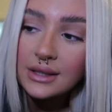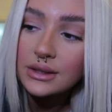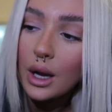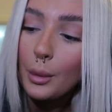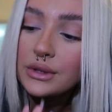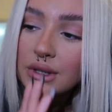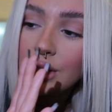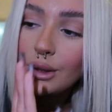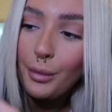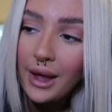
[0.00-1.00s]
So I was
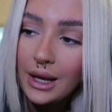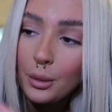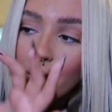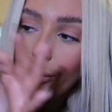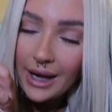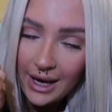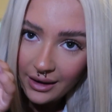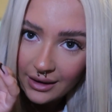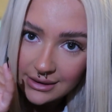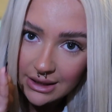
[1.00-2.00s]
going to do pink with
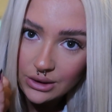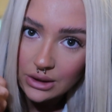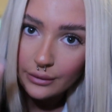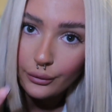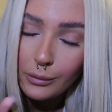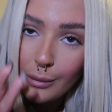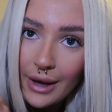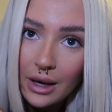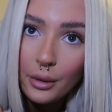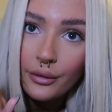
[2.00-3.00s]
black accessories. I thought it would be
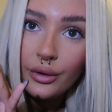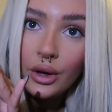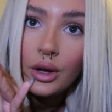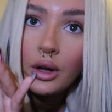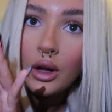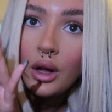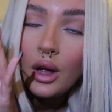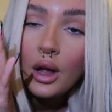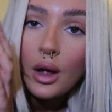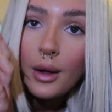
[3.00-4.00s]
better with
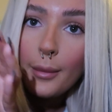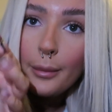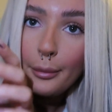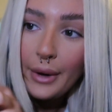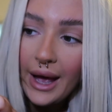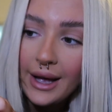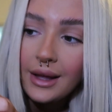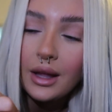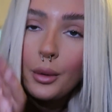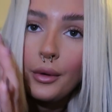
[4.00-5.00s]

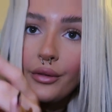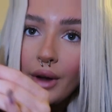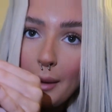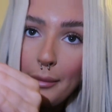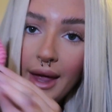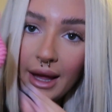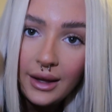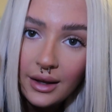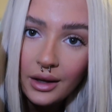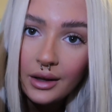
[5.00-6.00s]
black with like
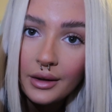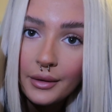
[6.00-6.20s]
pink.